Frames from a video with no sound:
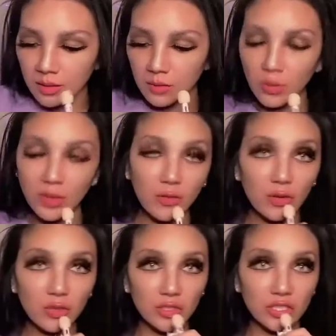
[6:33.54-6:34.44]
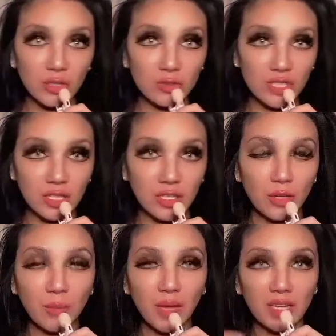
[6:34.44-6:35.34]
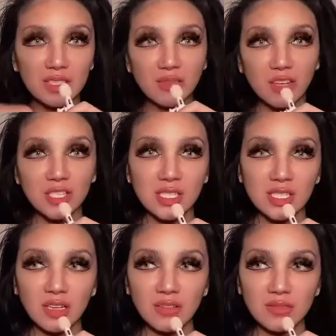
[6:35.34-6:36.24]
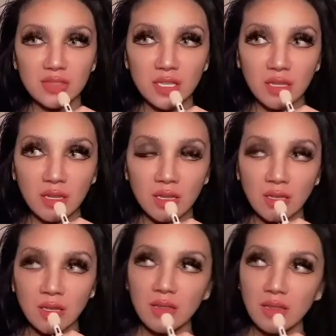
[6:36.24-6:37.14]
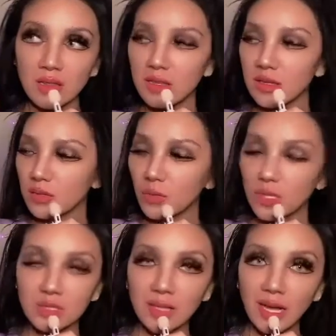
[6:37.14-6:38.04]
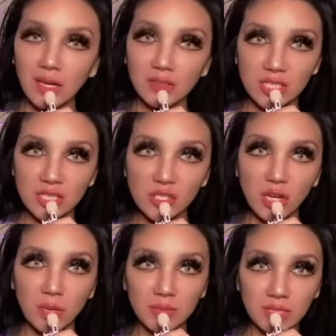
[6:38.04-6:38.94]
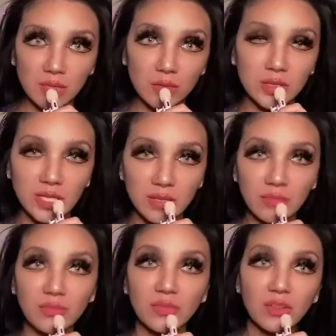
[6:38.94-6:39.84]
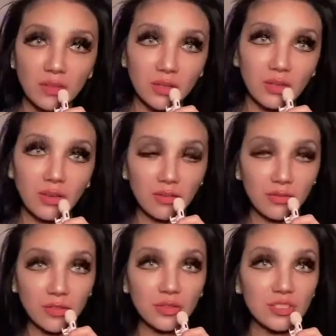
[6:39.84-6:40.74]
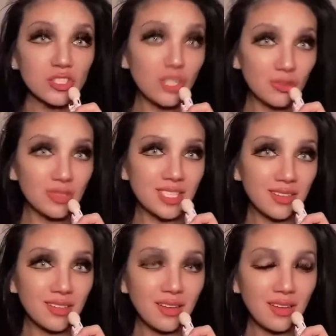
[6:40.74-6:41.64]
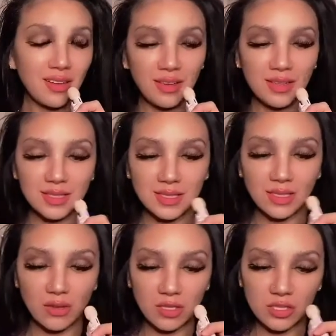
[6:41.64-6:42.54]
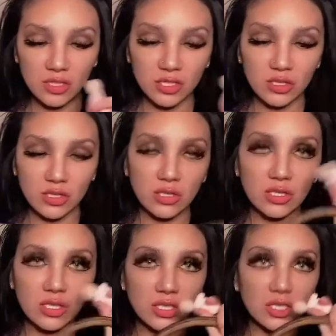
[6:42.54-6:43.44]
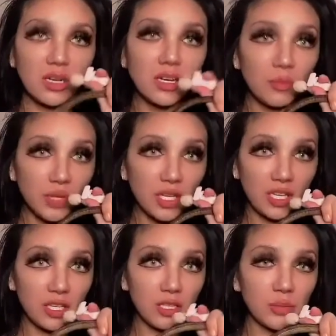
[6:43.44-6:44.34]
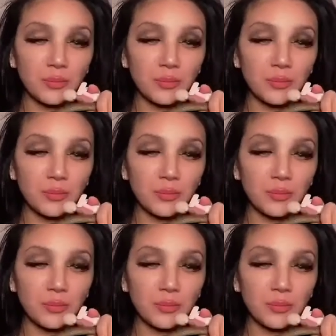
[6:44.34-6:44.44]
when they're on your shoulder and your bag is very stuffed, the one outer strap is going to keep falling off your shoulder. So this clip here